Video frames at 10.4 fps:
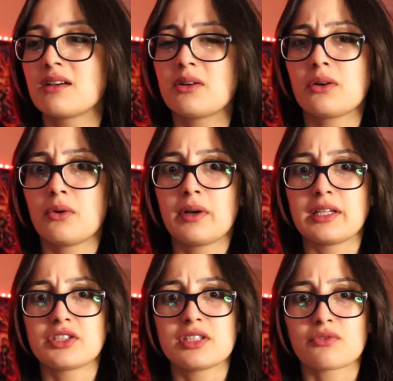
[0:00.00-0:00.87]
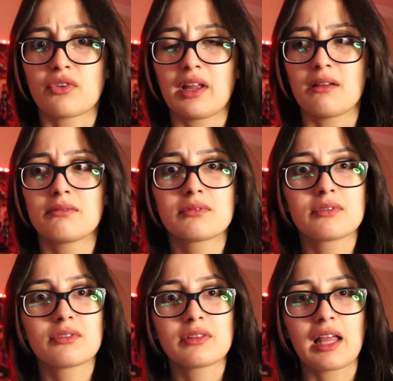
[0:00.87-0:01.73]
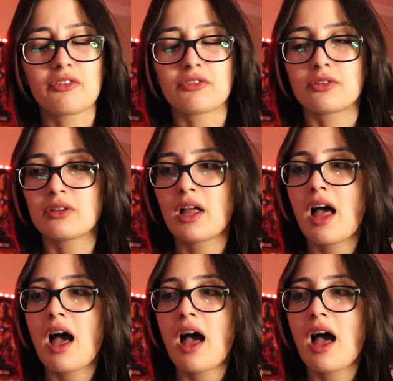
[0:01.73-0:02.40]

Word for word: Oh wait, she's free. Thankful.